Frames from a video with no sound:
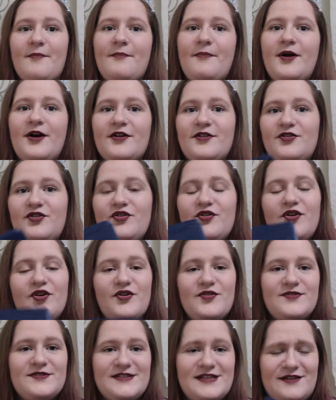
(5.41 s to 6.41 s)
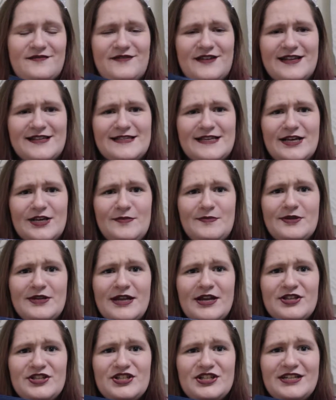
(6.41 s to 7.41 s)
Bardugo's, if that's how you
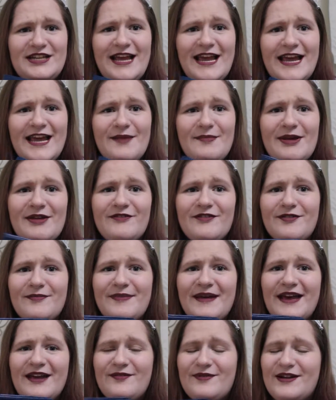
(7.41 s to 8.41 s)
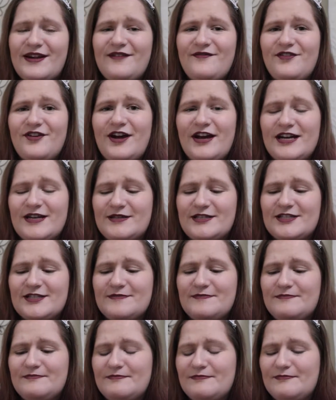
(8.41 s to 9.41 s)
pronounce her name. I feel bad whenever I
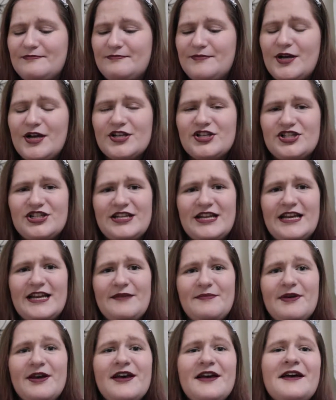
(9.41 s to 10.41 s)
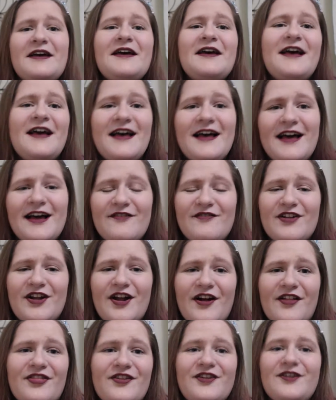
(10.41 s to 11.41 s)
botch a name of an
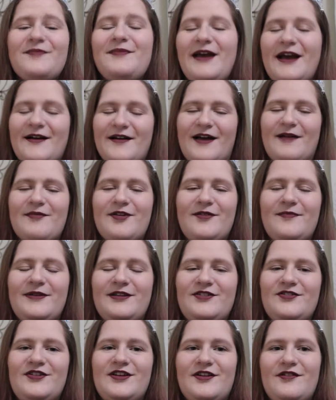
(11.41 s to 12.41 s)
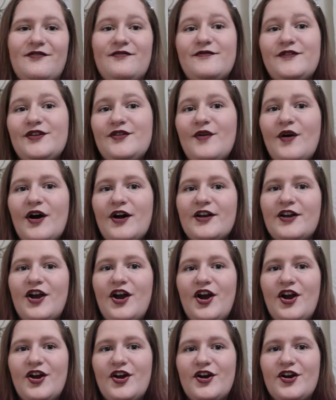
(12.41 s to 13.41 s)
author. But yeah, I'm going to be doing a review on
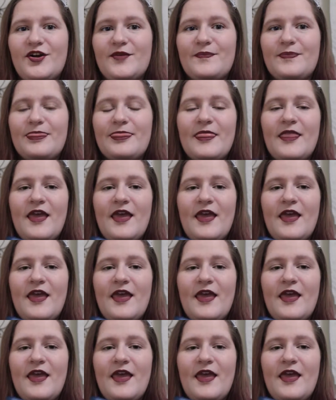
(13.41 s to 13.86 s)
her